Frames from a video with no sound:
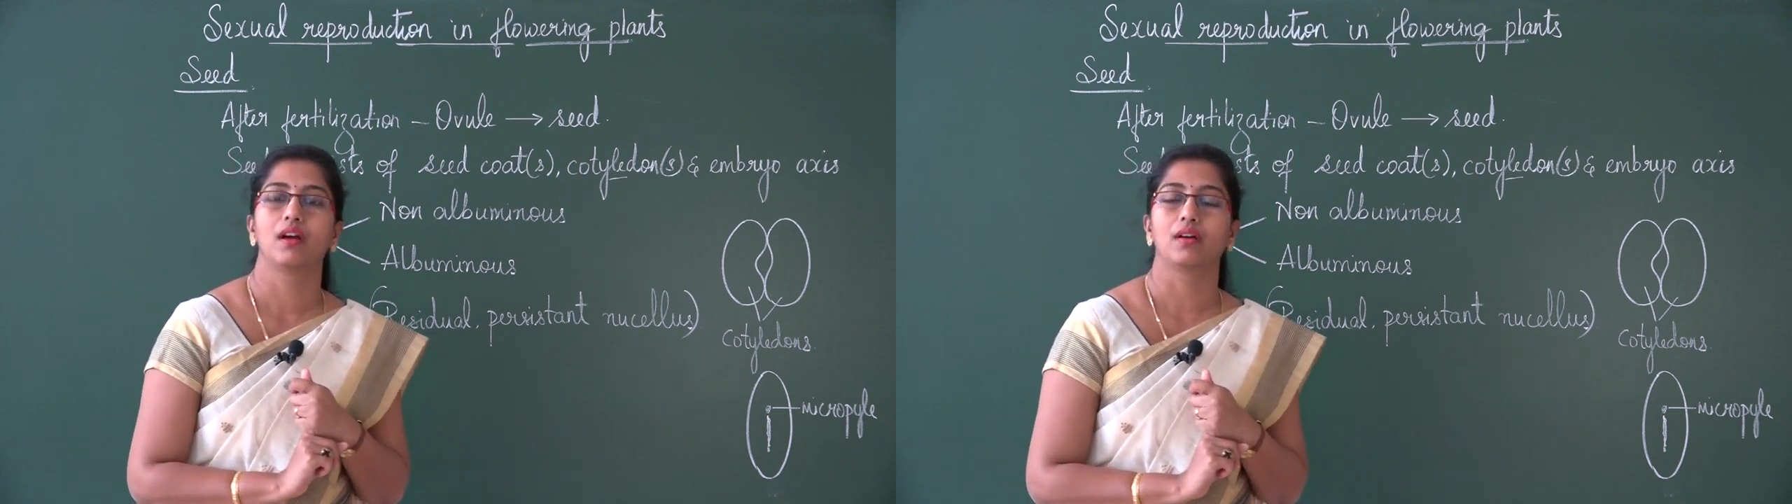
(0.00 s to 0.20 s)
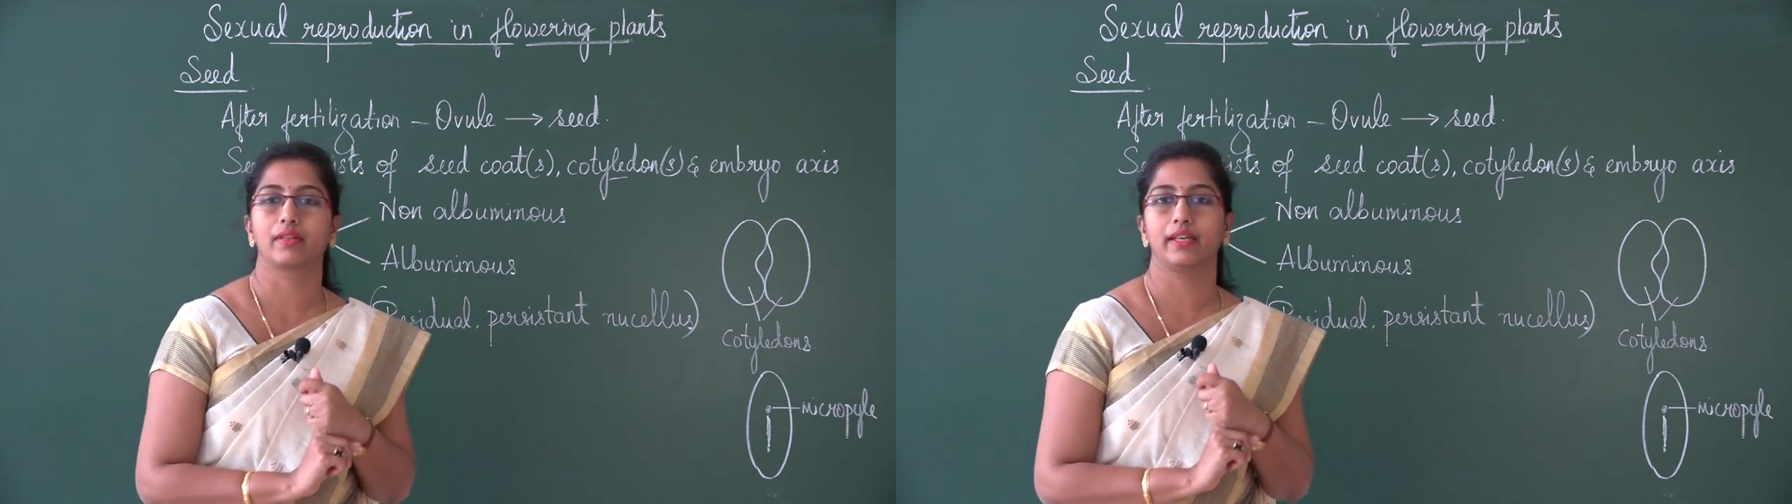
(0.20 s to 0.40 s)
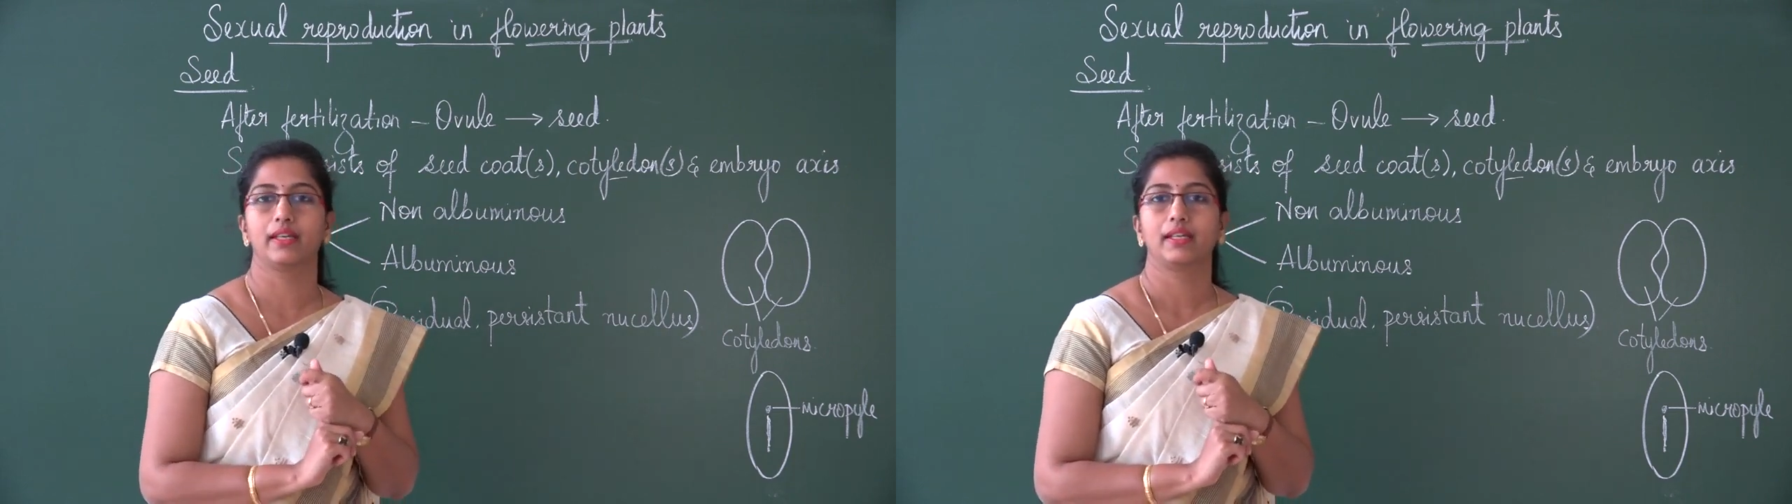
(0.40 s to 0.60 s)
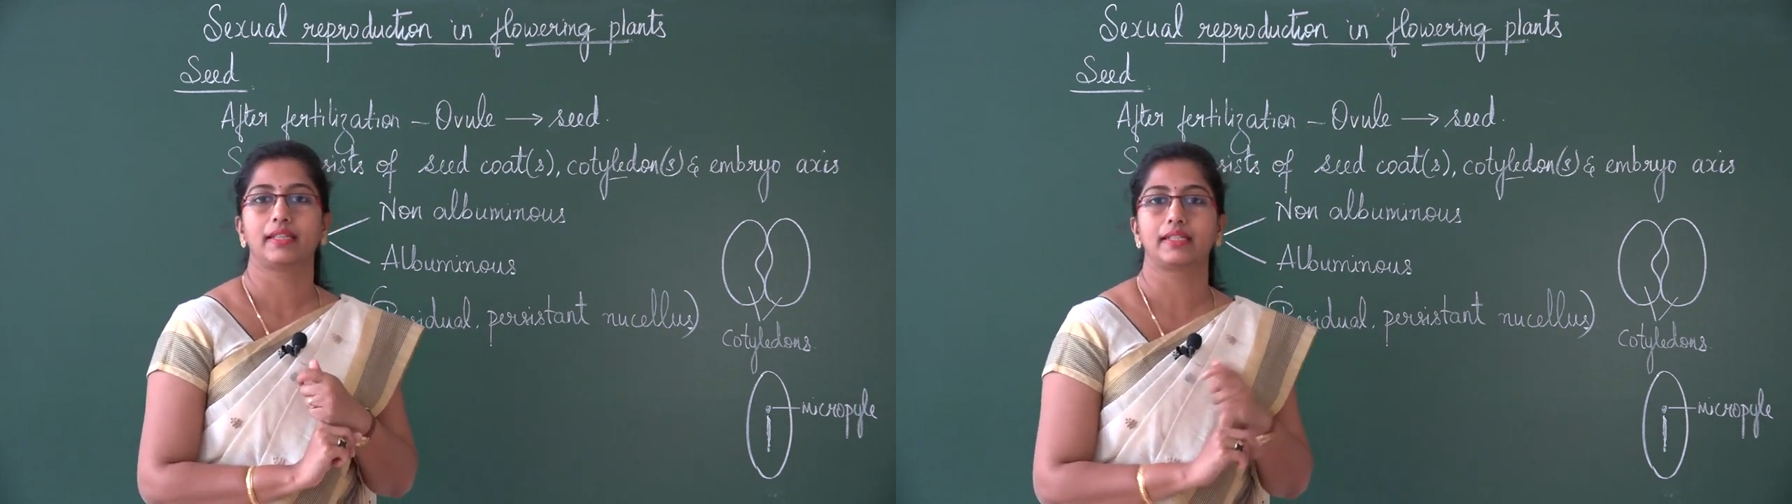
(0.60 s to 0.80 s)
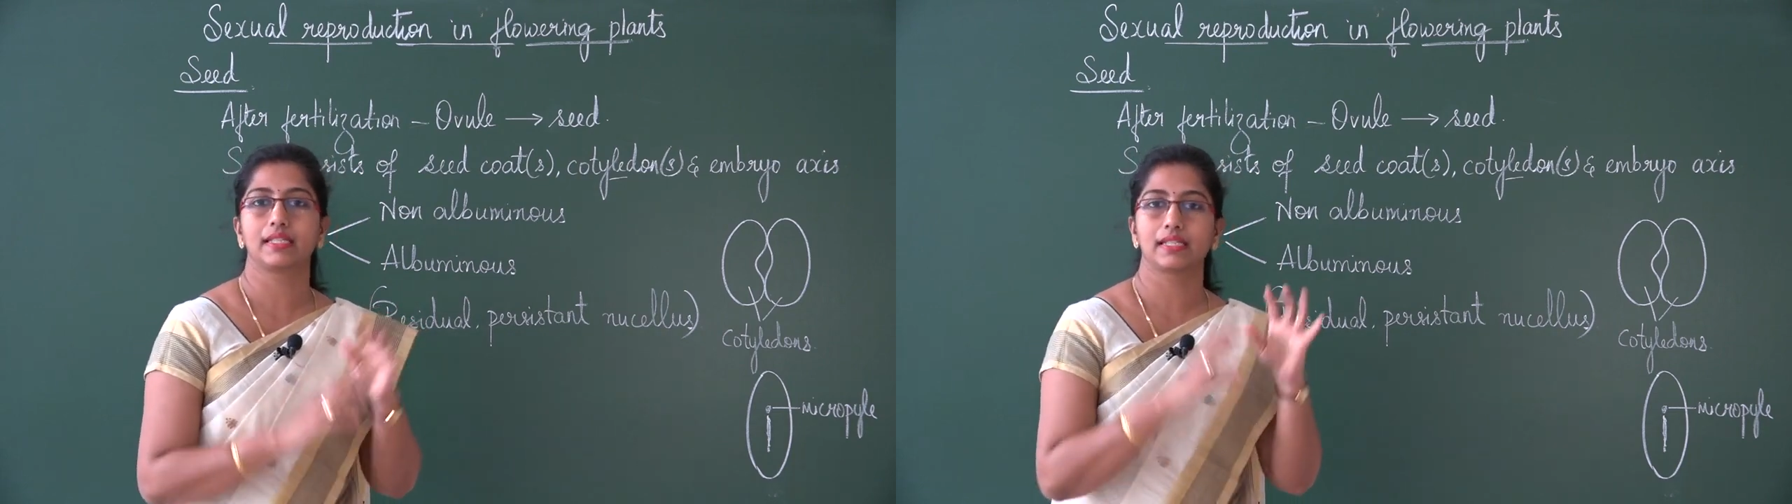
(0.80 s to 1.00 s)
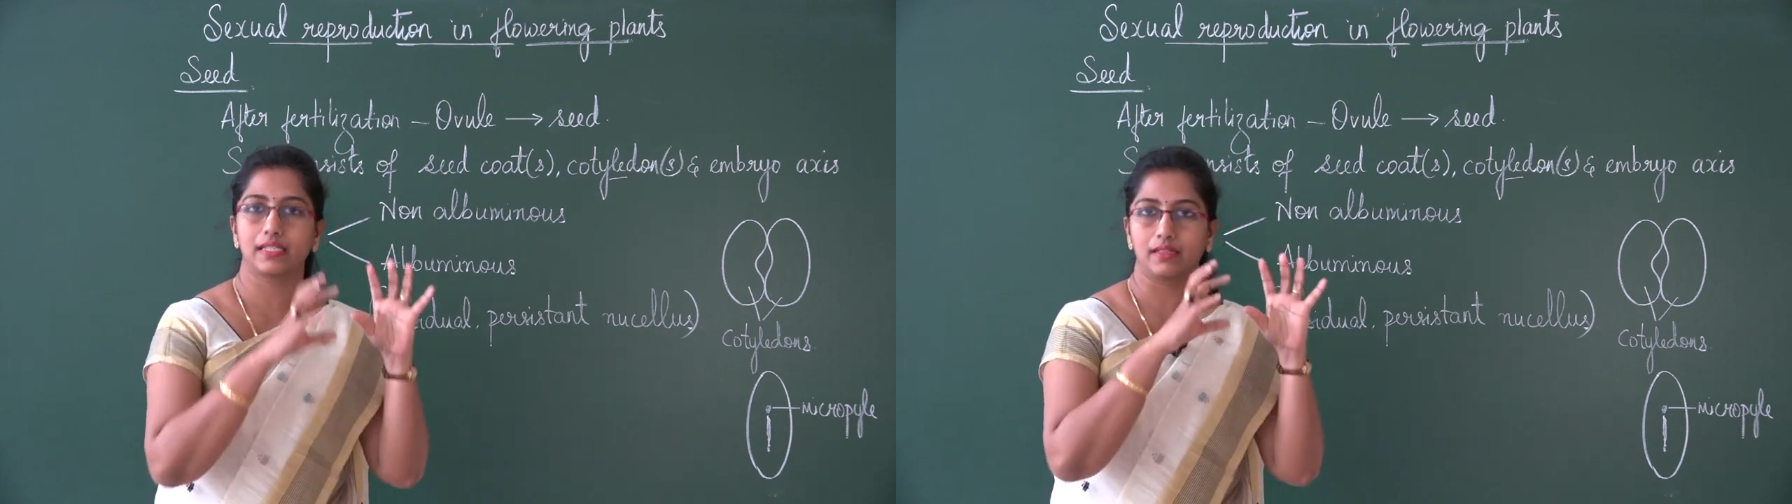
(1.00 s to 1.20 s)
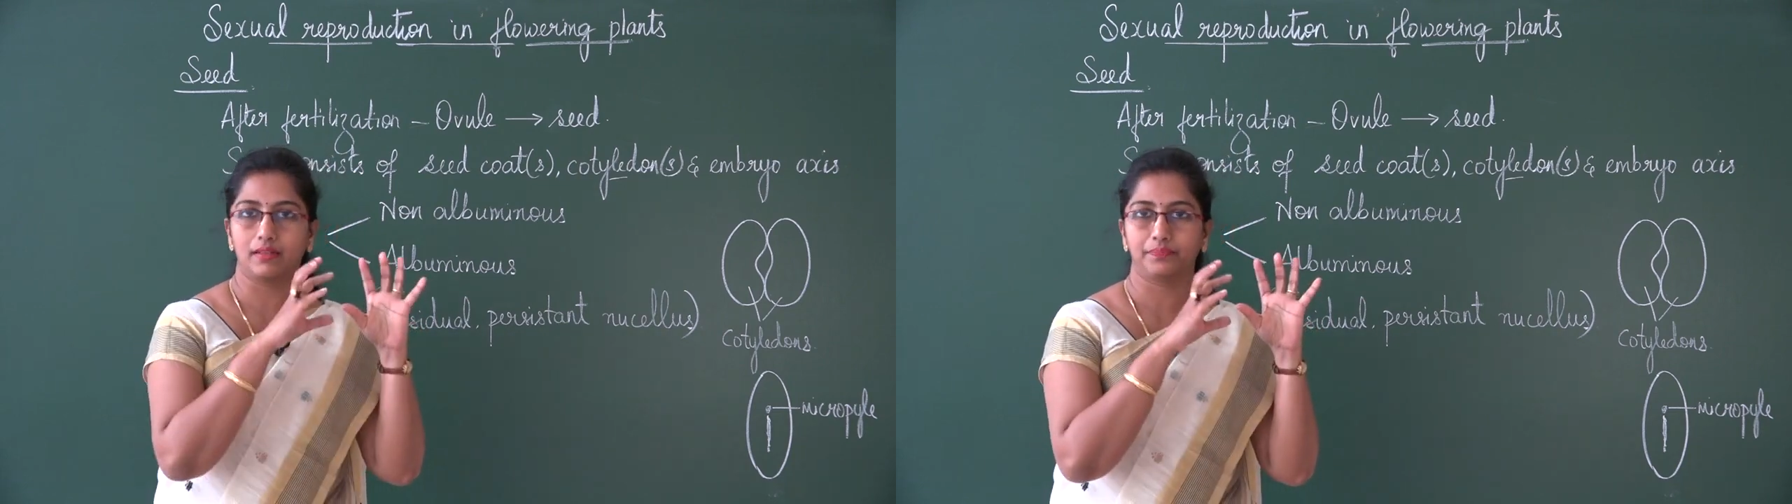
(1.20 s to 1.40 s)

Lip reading: okay, that is